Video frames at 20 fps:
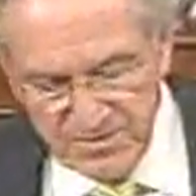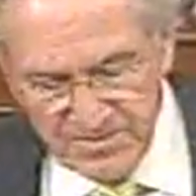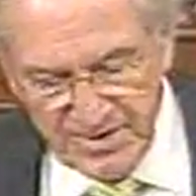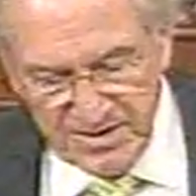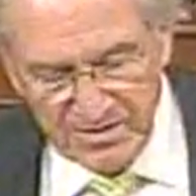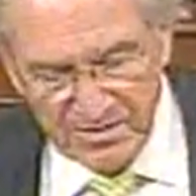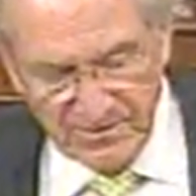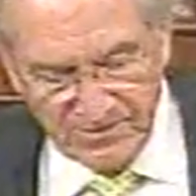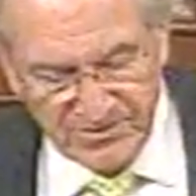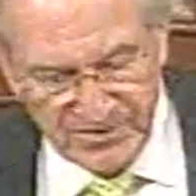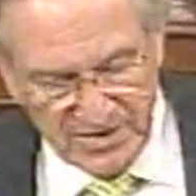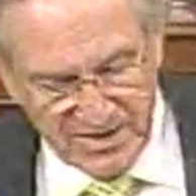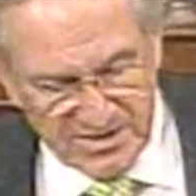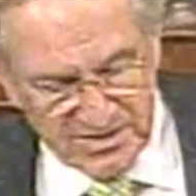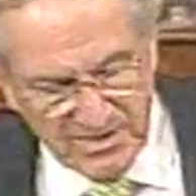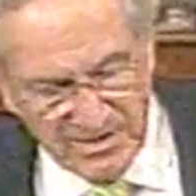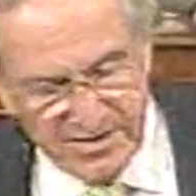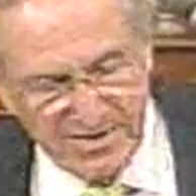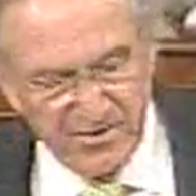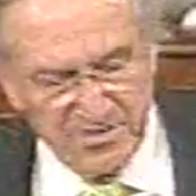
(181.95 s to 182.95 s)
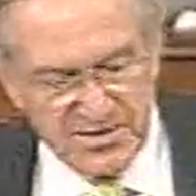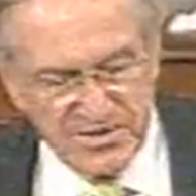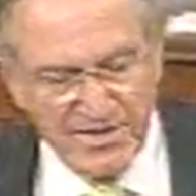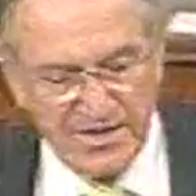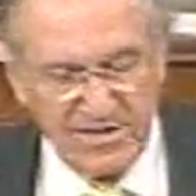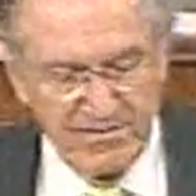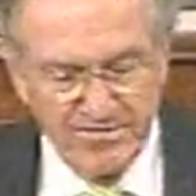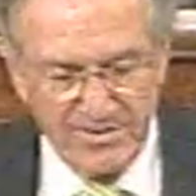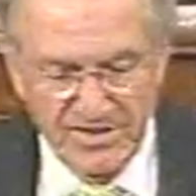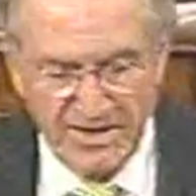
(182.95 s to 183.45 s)
by our friends on the other
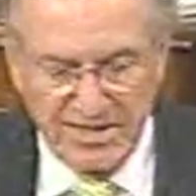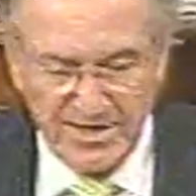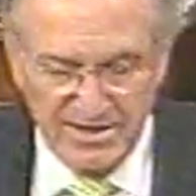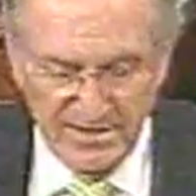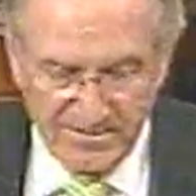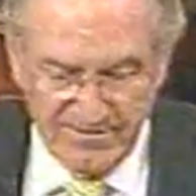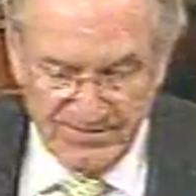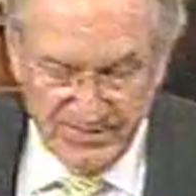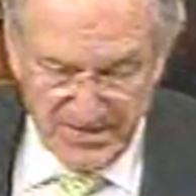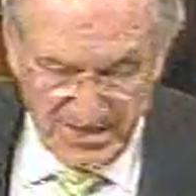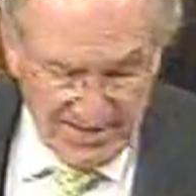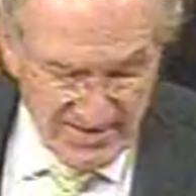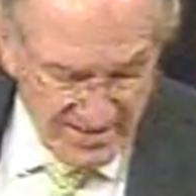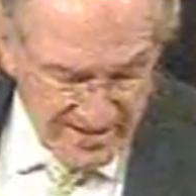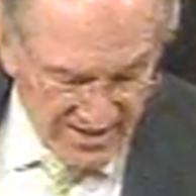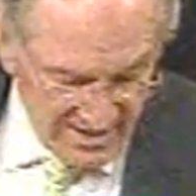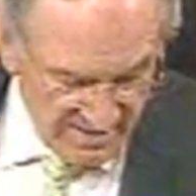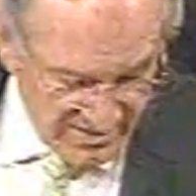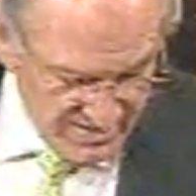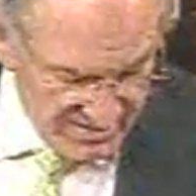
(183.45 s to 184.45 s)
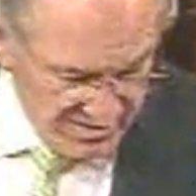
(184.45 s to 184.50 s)
side of the aisle. And now to